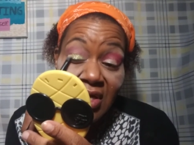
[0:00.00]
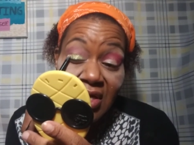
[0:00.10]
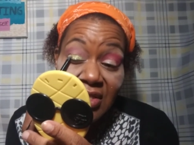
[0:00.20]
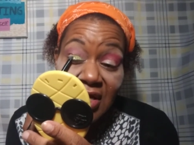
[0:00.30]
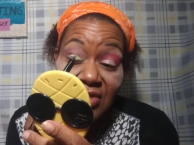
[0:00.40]

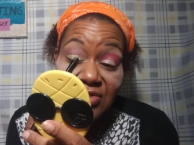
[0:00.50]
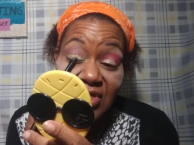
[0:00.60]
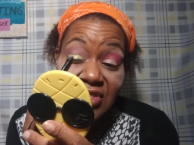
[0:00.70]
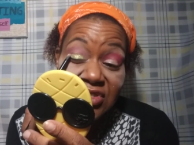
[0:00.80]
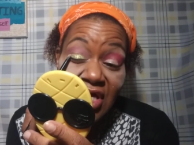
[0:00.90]
and the other
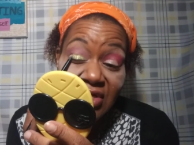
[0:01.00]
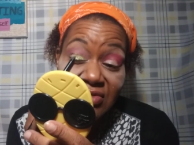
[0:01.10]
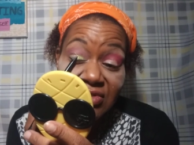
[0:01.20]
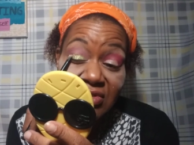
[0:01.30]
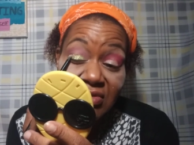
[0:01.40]
side the
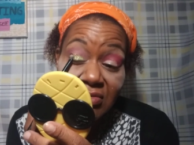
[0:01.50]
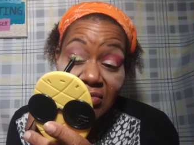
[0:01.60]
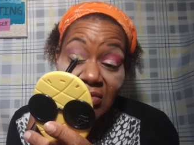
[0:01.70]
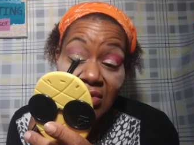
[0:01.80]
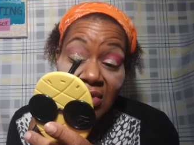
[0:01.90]
shadows.
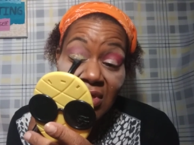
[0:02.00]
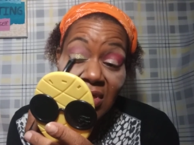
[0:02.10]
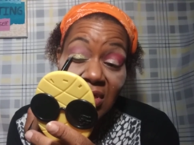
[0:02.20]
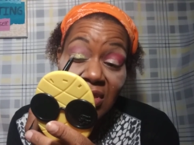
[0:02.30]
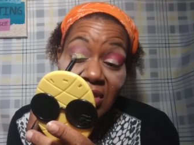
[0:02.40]

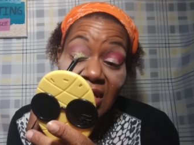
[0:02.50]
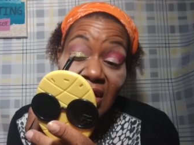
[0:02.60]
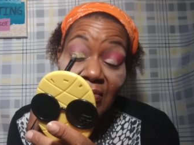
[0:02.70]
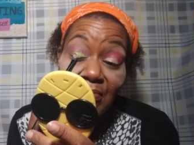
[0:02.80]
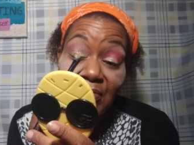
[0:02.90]
They
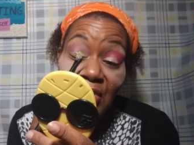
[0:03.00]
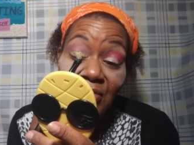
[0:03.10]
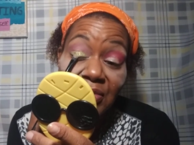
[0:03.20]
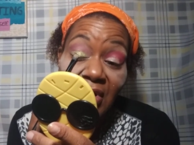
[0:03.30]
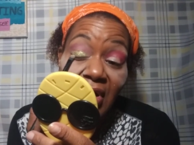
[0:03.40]
had them
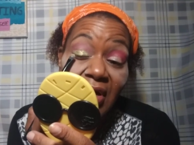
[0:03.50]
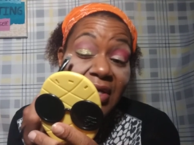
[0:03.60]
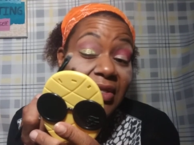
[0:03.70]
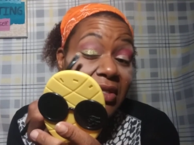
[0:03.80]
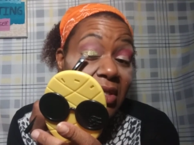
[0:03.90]
both
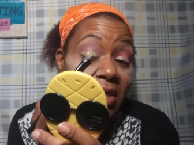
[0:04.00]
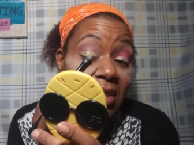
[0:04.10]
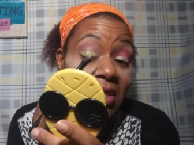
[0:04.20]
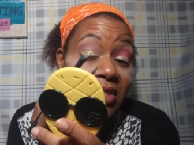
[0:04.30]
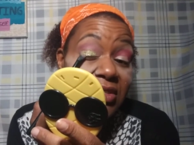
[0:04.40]
on
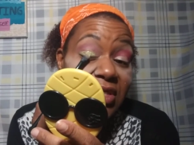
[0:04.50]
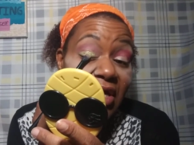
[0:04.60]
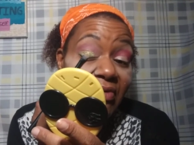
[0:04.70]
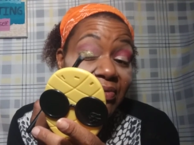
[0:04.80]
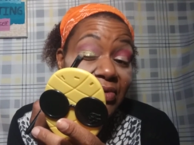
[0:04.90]

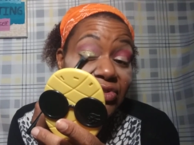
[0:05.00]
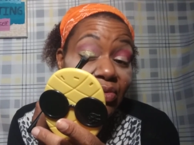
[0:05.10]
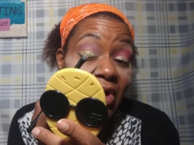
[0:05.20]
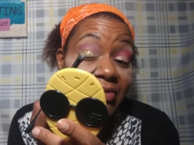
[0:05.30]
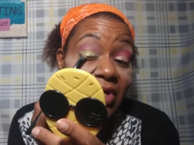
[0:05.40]
sale for
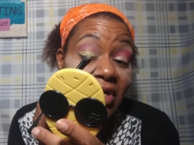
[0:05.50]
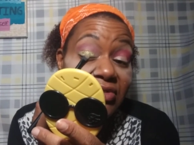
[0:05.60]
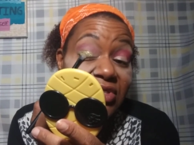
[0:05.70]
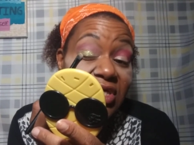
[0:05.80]
$12 each.